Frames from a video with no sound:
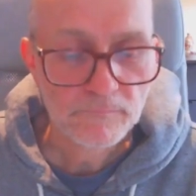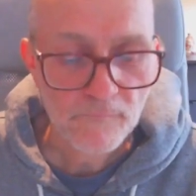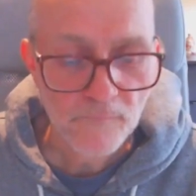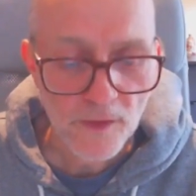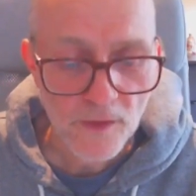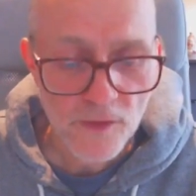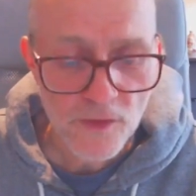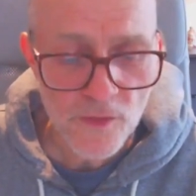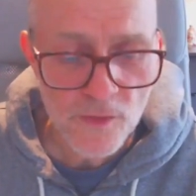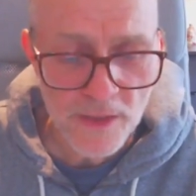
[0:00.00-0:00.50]

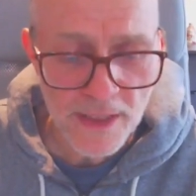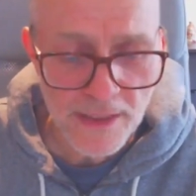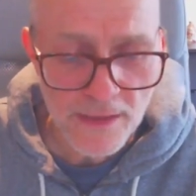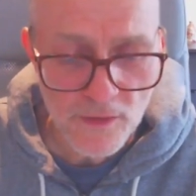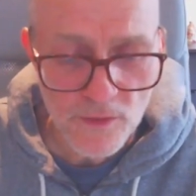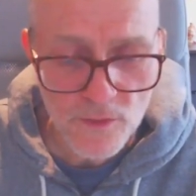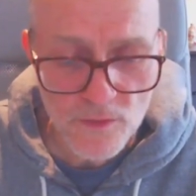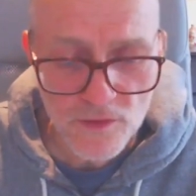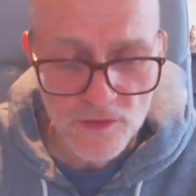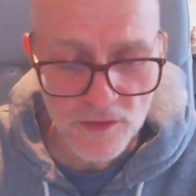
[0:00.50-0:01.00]
You can
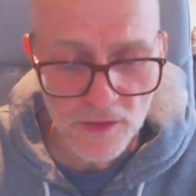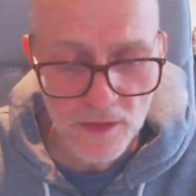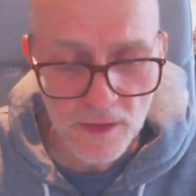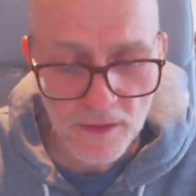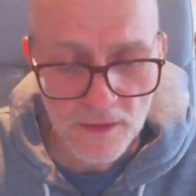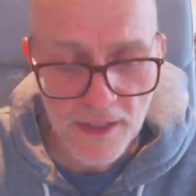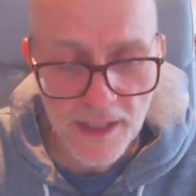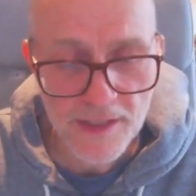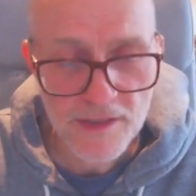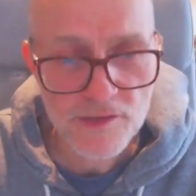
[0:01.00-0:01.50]
use a
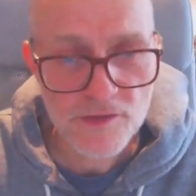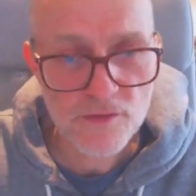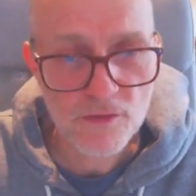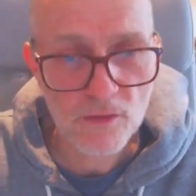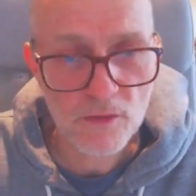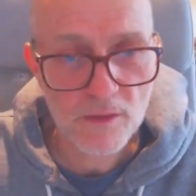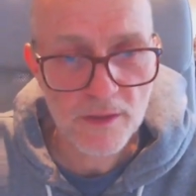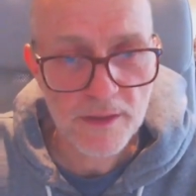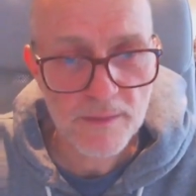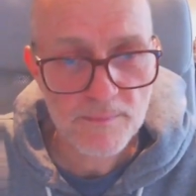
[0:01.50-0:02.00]
nice
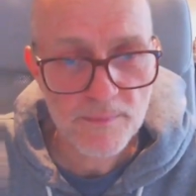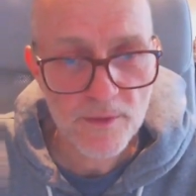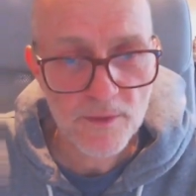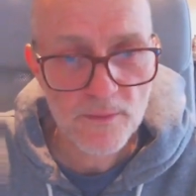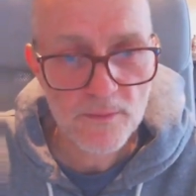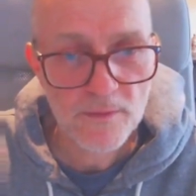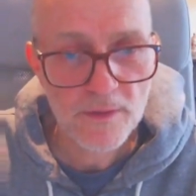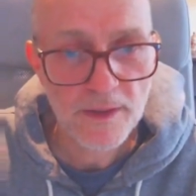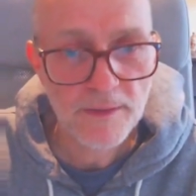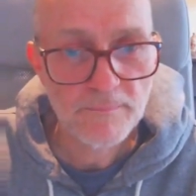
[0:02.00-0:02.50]
drawing
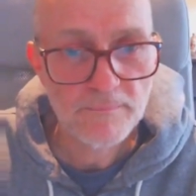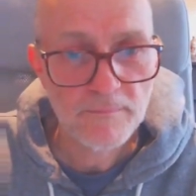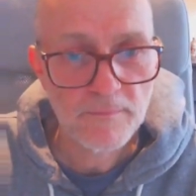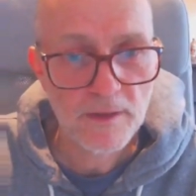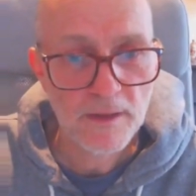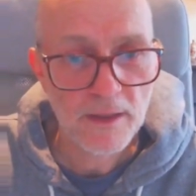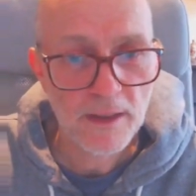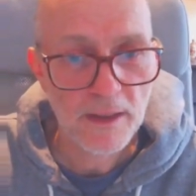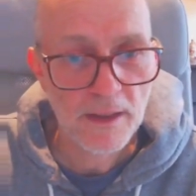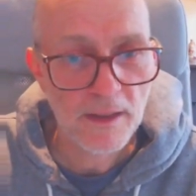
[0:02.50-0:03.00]
program.
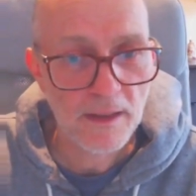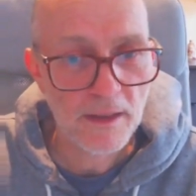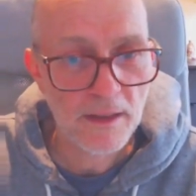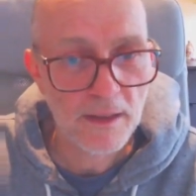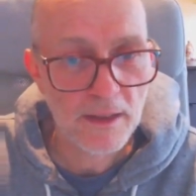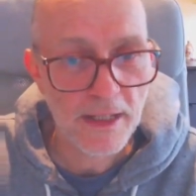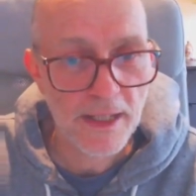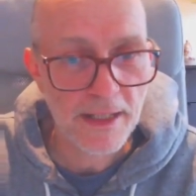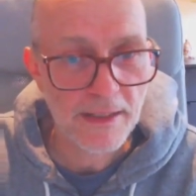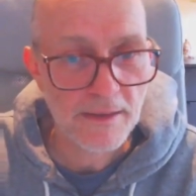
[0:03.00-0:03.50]

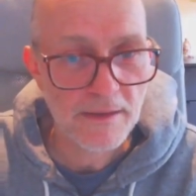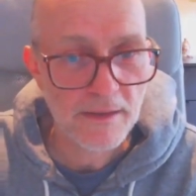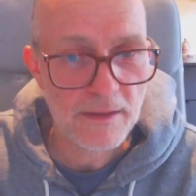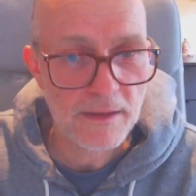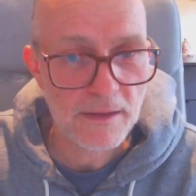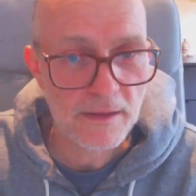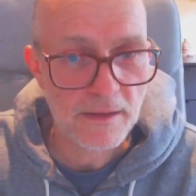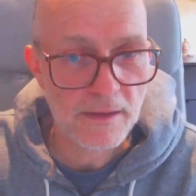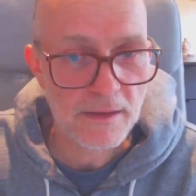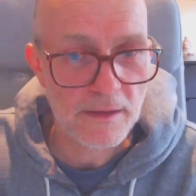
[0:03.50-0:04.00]
Again,
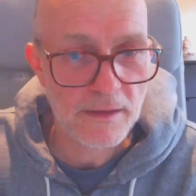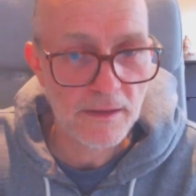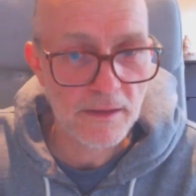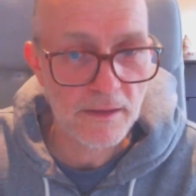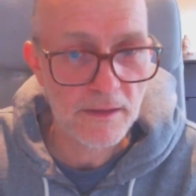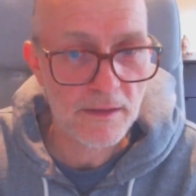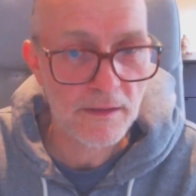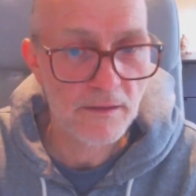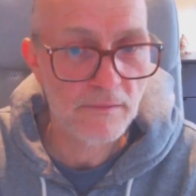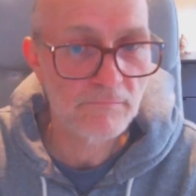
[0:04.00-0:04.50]

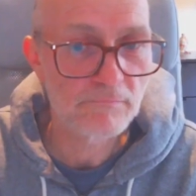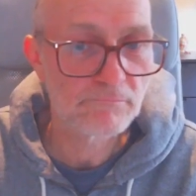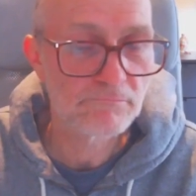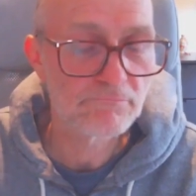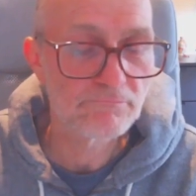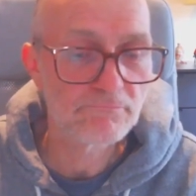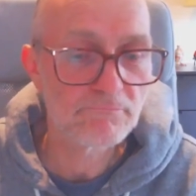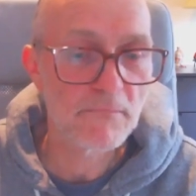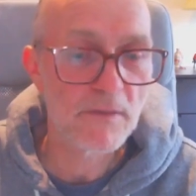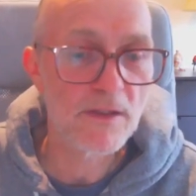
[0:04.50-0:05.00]

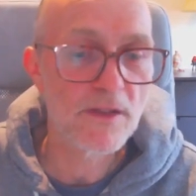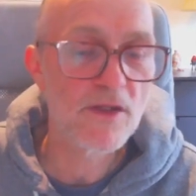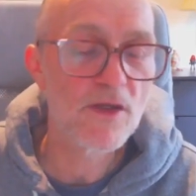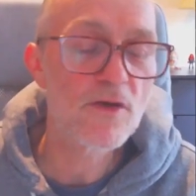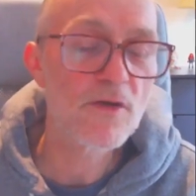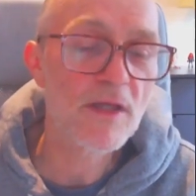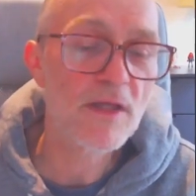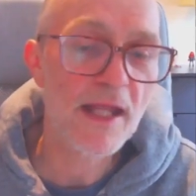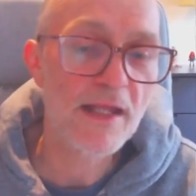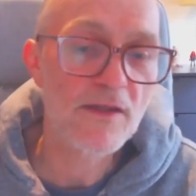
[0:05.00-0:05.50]
you
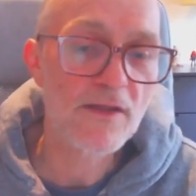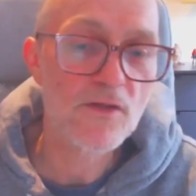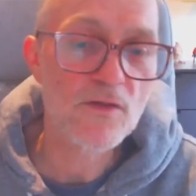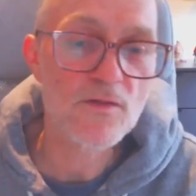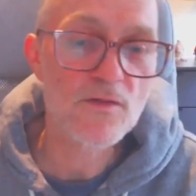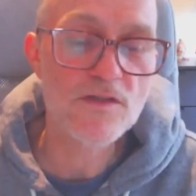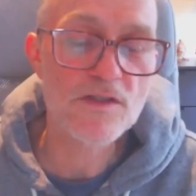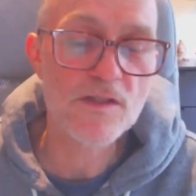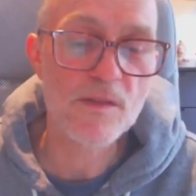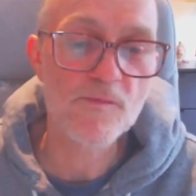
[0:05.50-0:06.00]
can
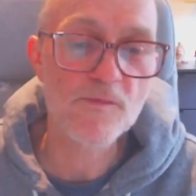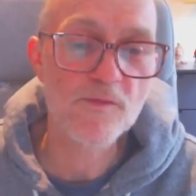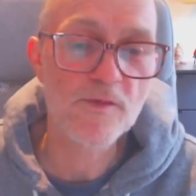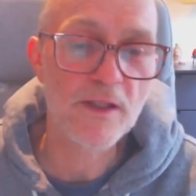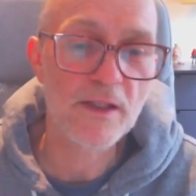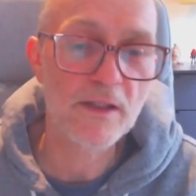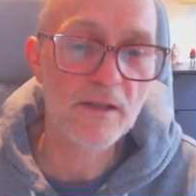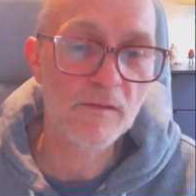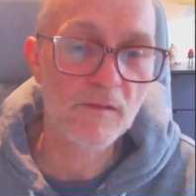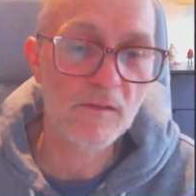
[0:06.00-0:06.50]
use
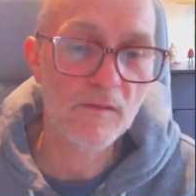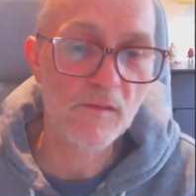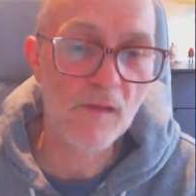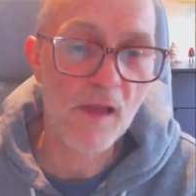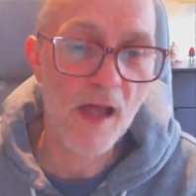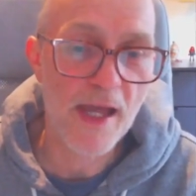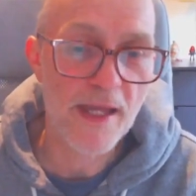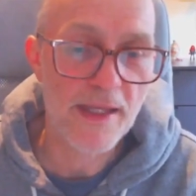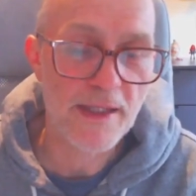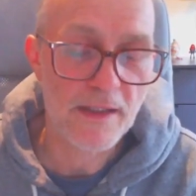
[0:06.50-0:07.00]
something
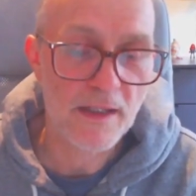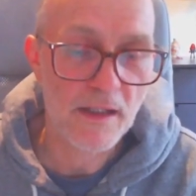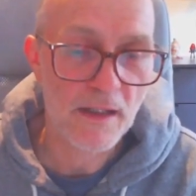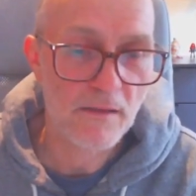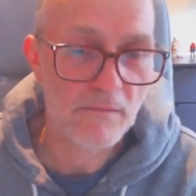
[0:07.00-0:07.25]
like